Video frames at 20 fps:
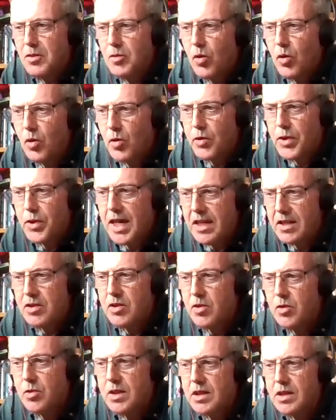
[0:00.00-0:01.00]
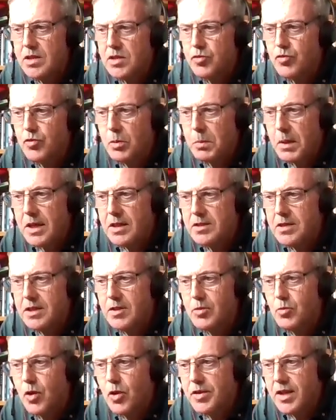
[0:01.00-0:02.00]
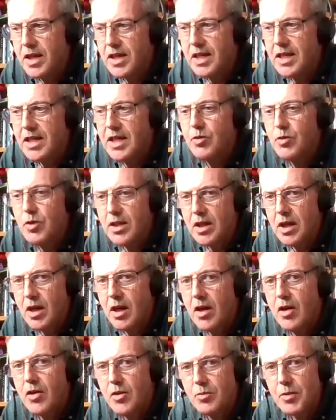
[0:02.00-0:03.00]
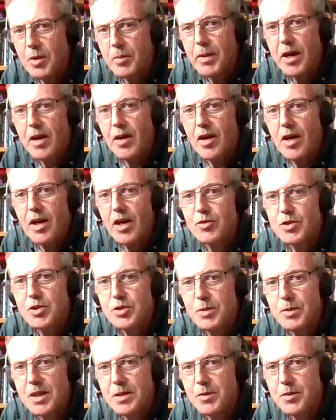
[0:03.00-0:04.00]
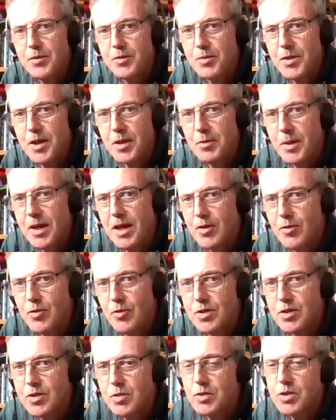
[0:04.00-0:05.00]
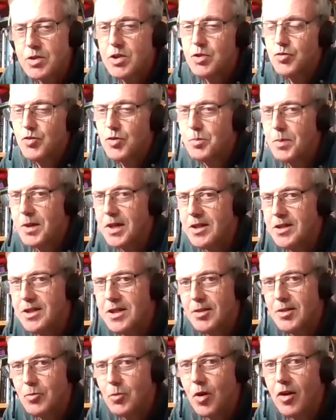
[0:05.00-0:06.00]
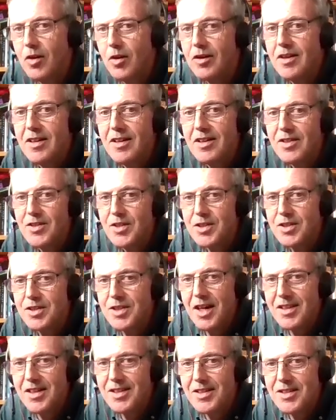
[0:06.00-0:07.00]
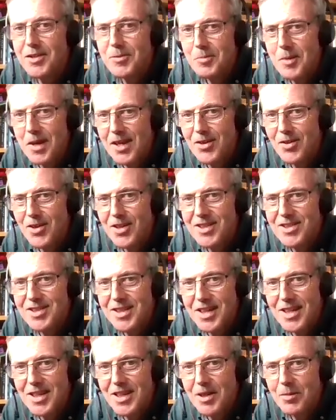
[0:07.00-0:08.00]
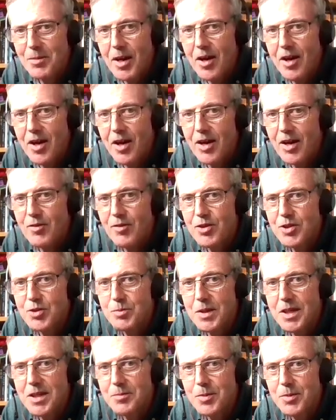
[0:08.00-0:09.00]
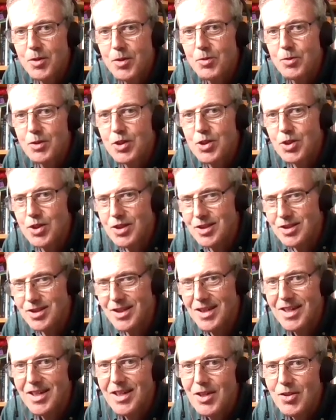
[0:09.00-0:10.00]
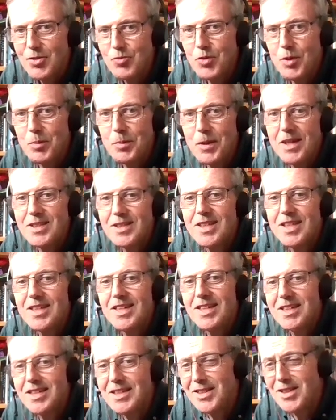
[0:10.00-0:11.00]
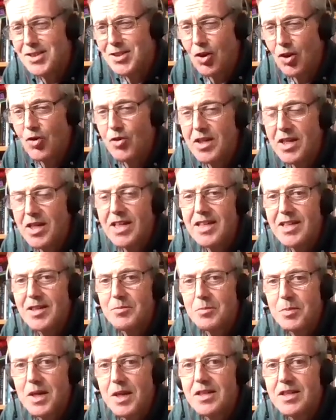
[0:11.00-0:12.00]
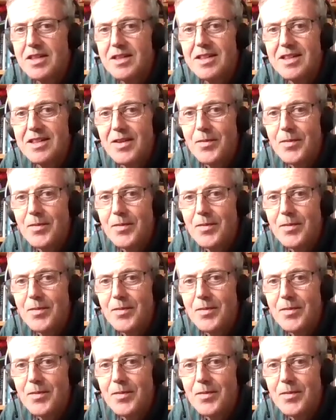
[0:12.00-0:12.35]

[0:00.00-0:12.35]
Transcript: all they're doing is repeating what they're hearing at home about Irish people from their parents, which is repeating what the son and the male are saying about Irish people, which is repeating an historically embedded